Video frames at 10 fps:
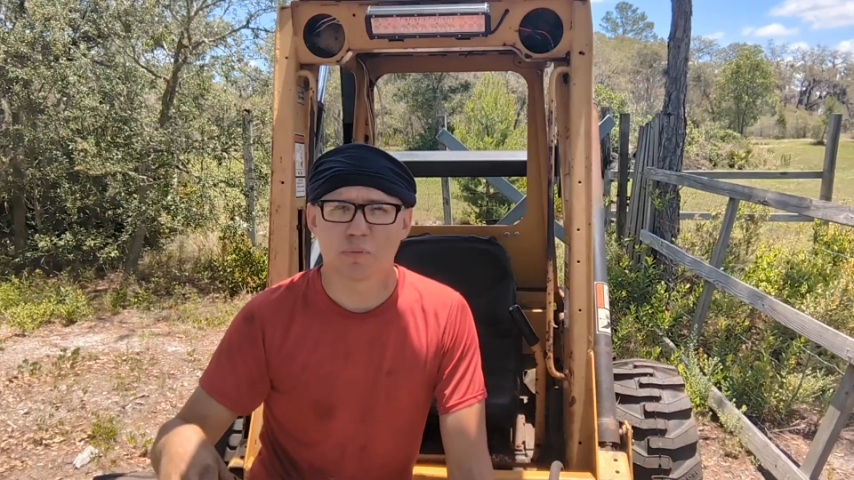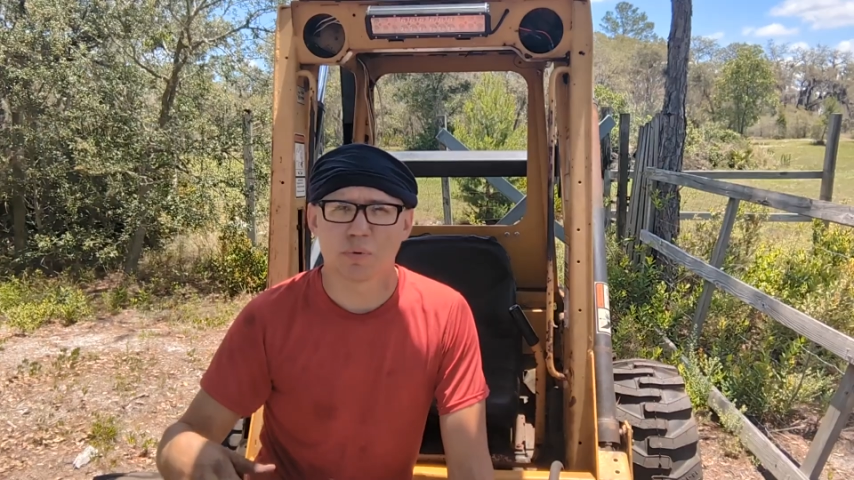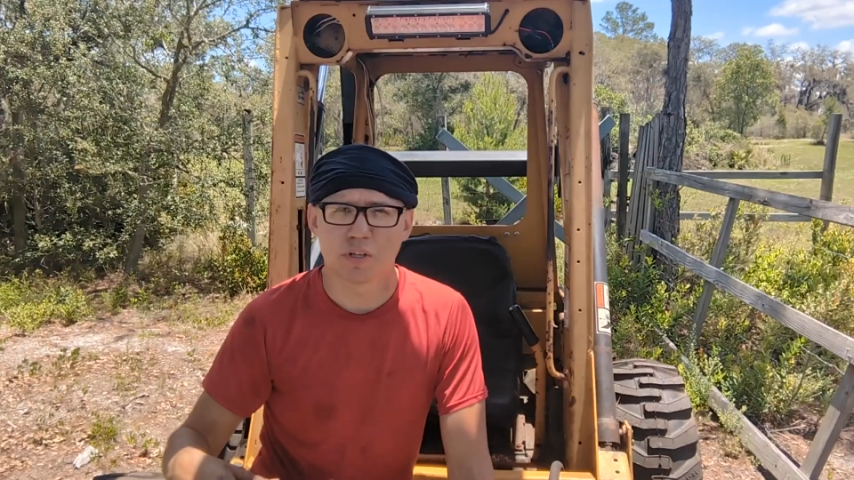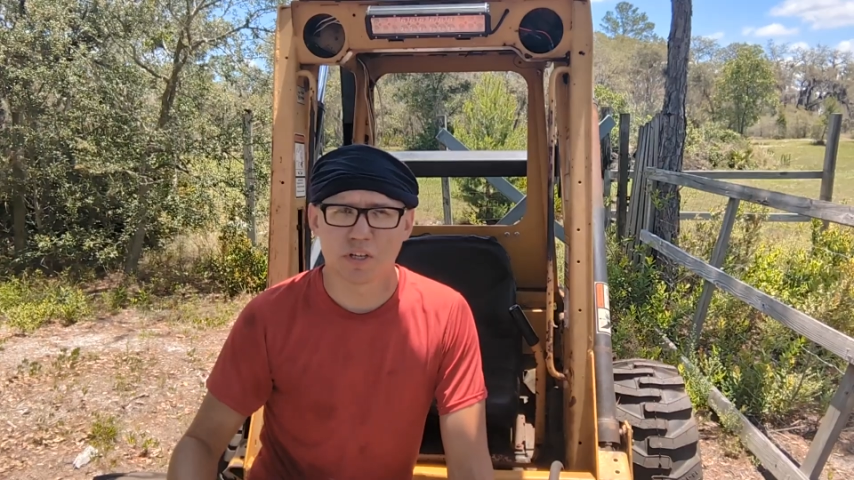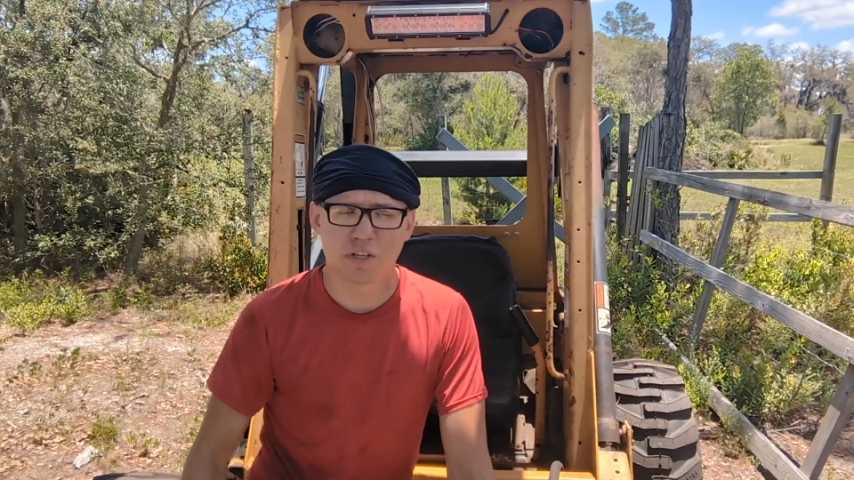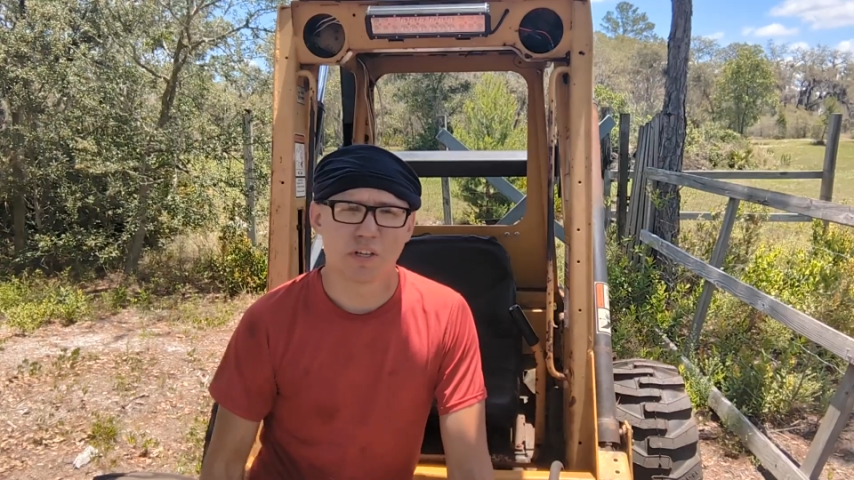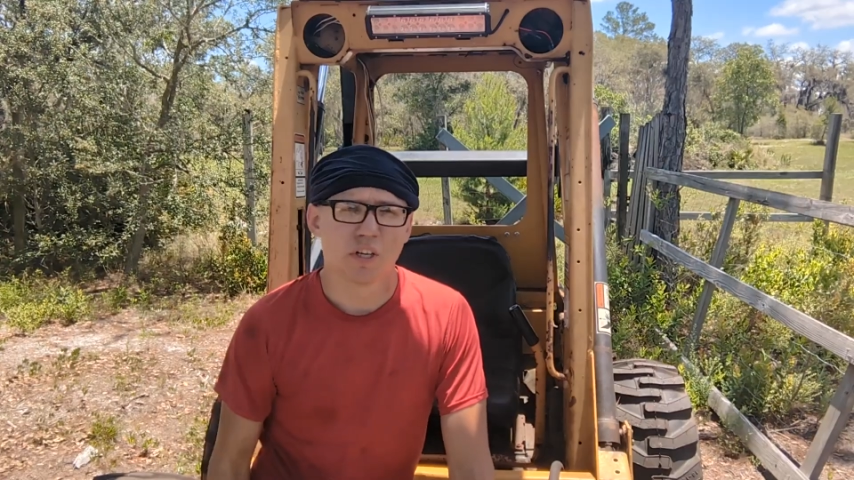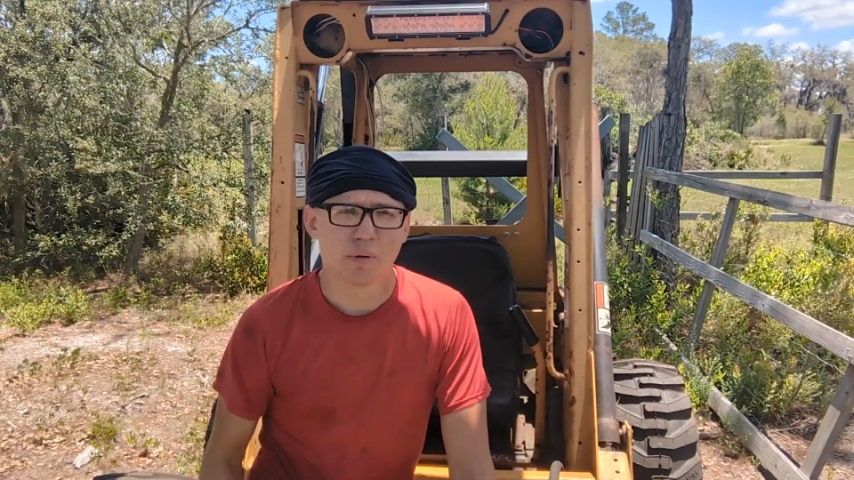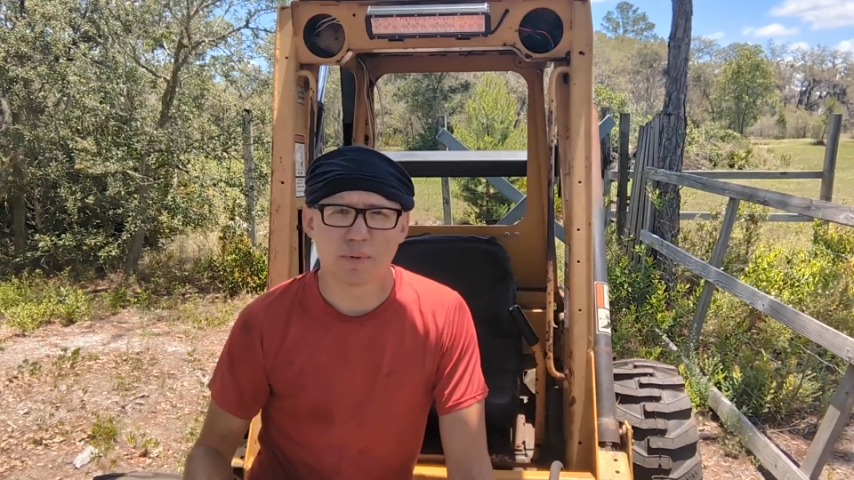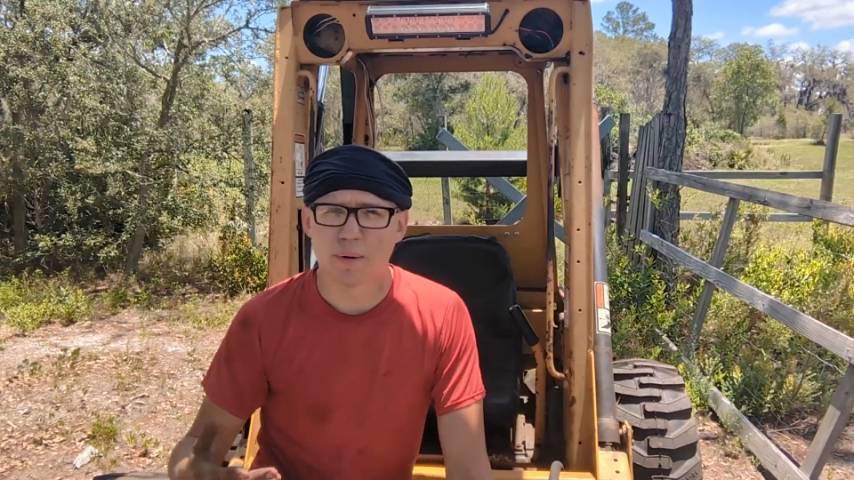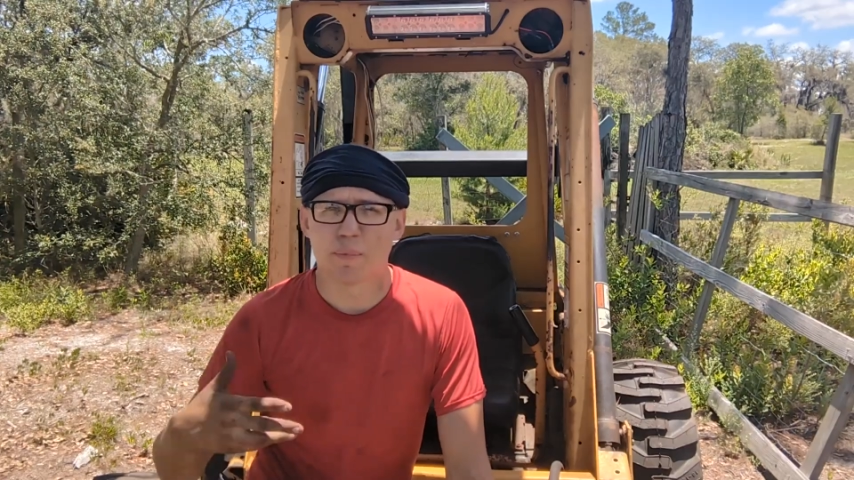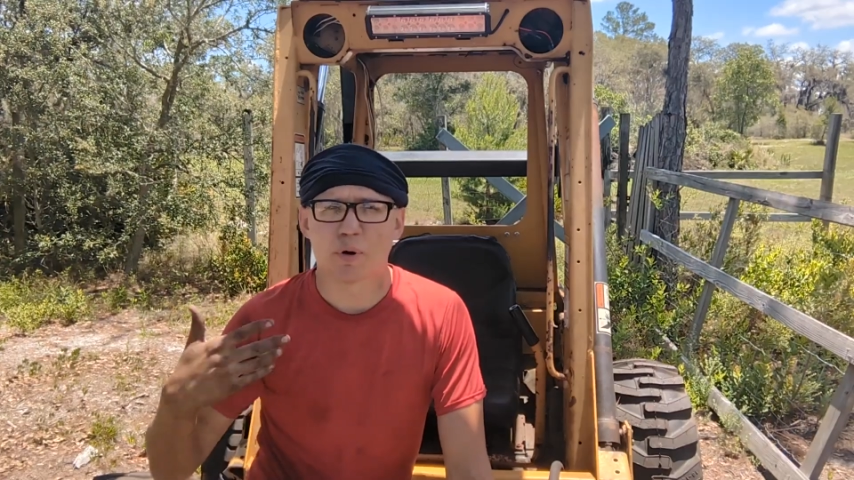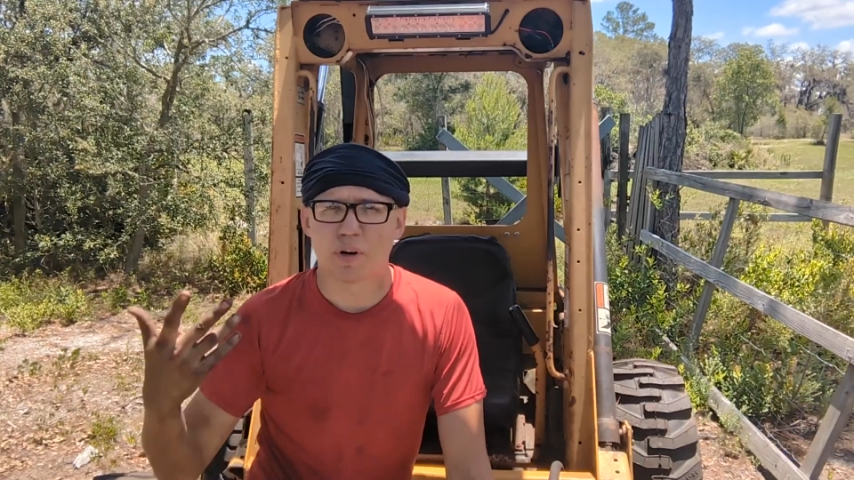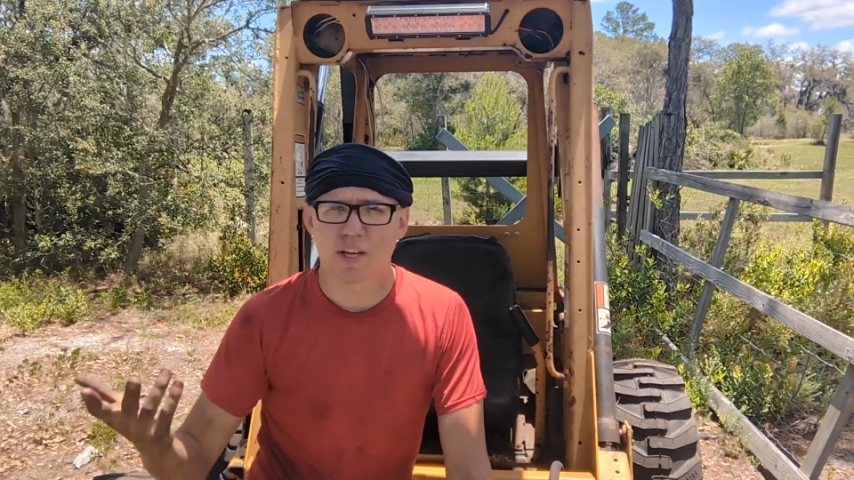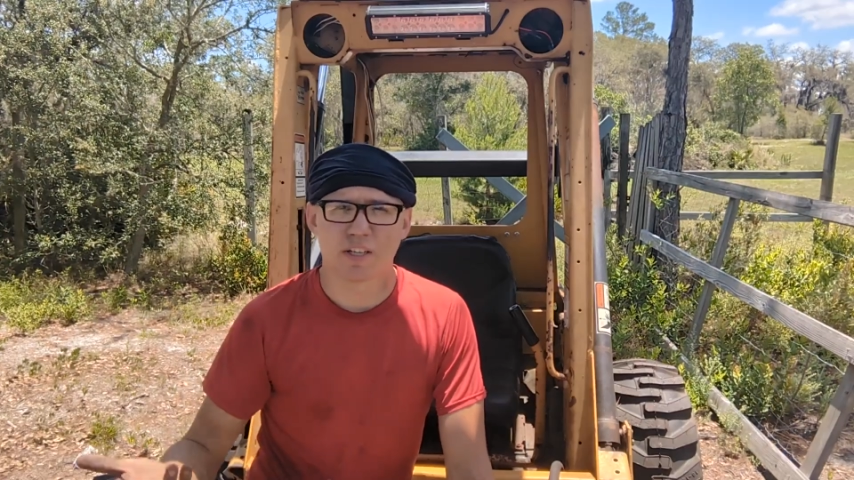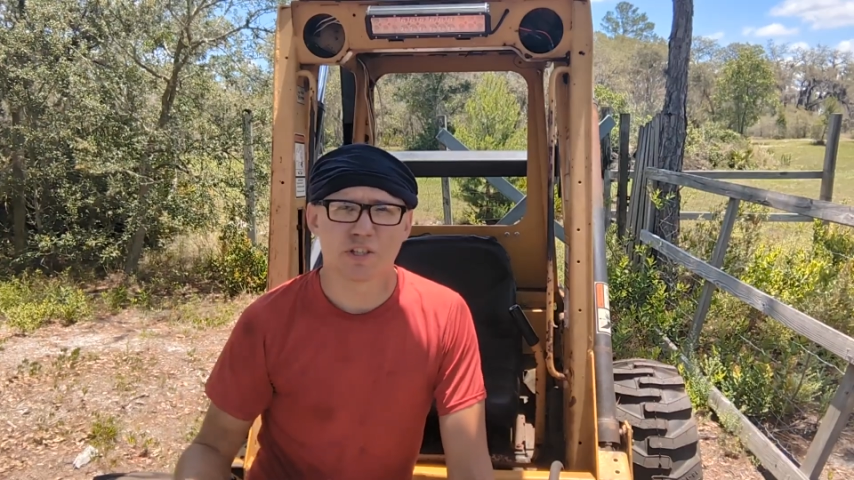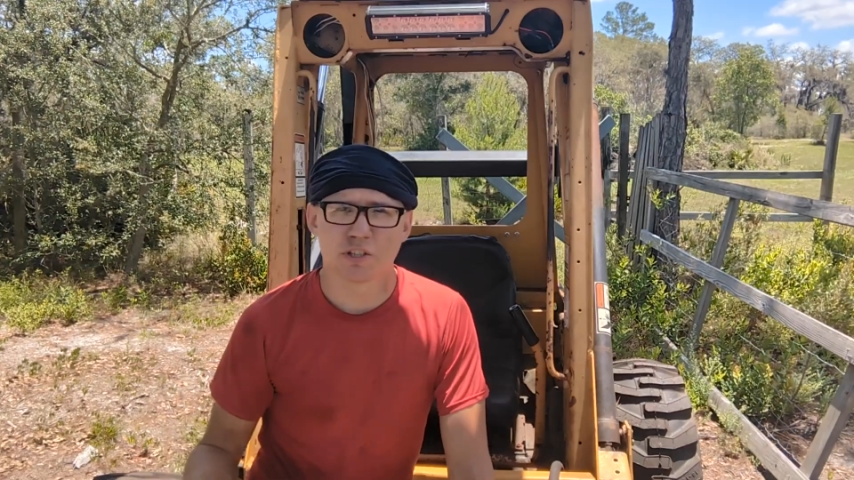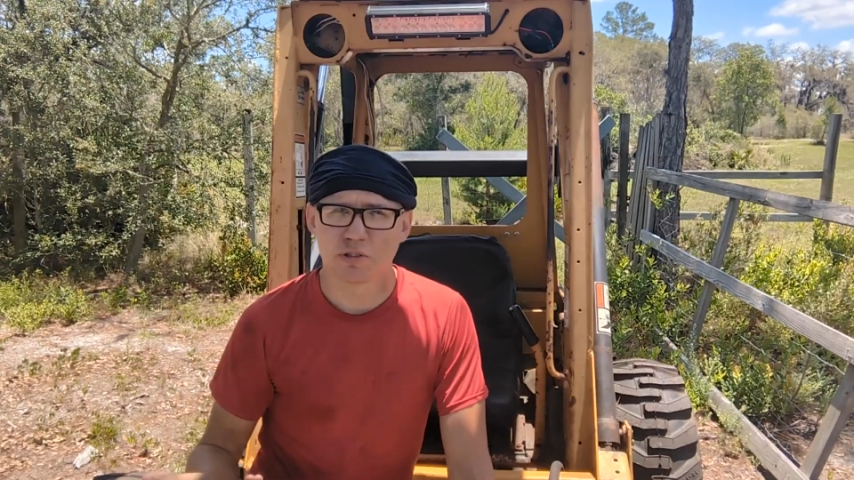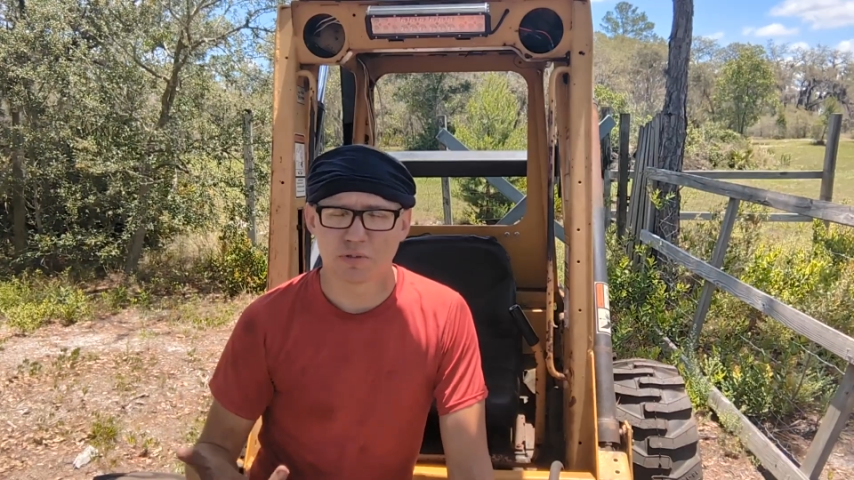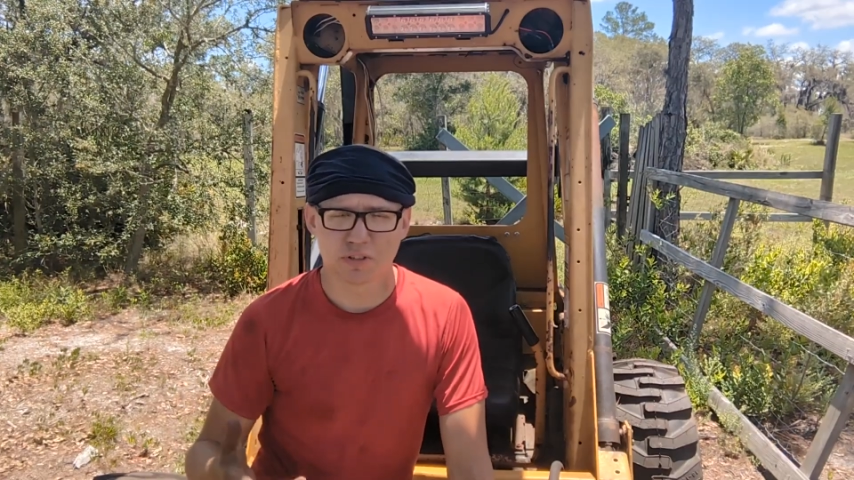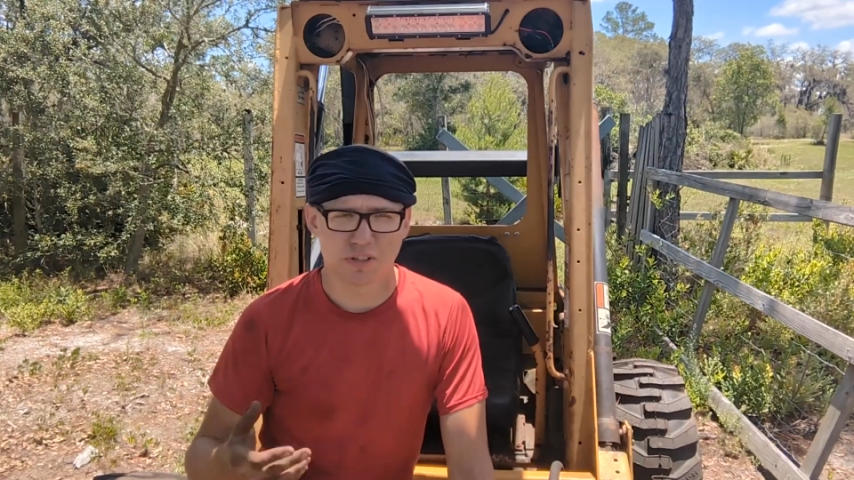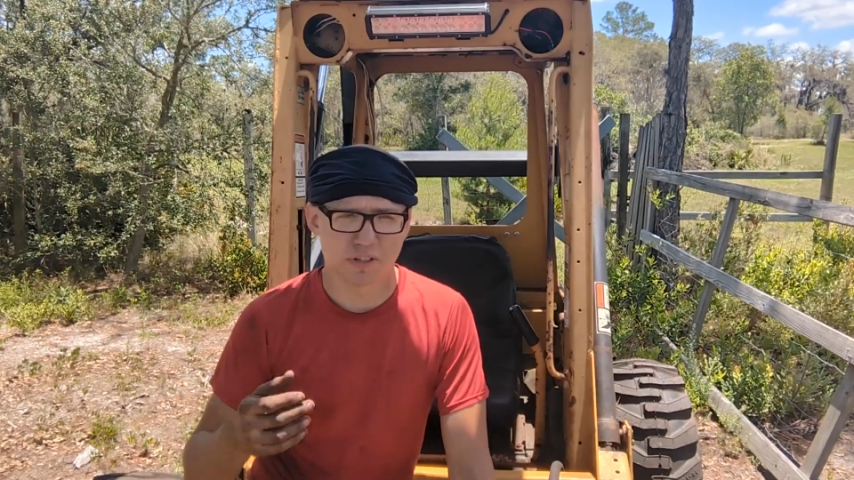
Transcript: to put in. That motor had issues,